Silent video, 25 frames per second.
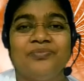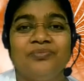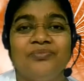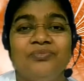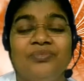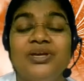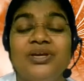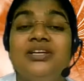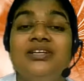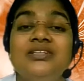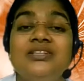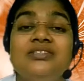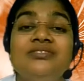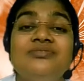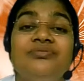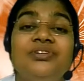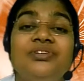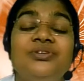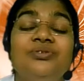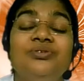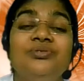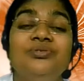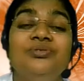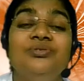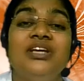because we
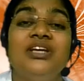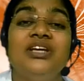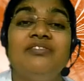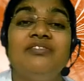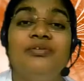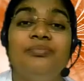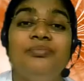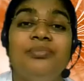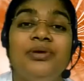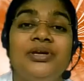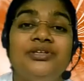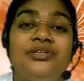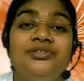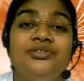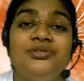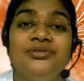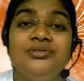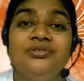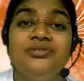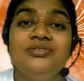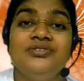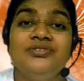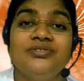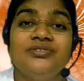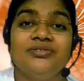don't have a
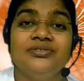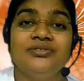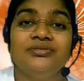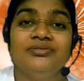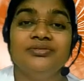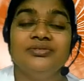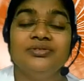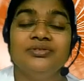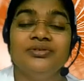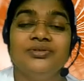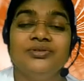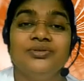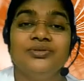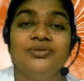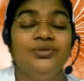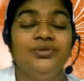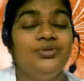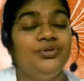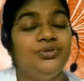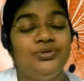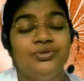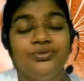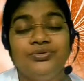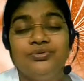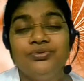patience
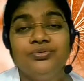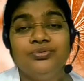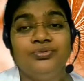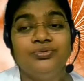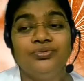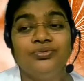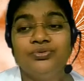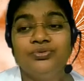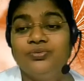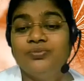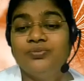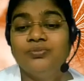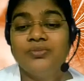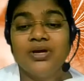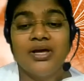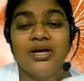to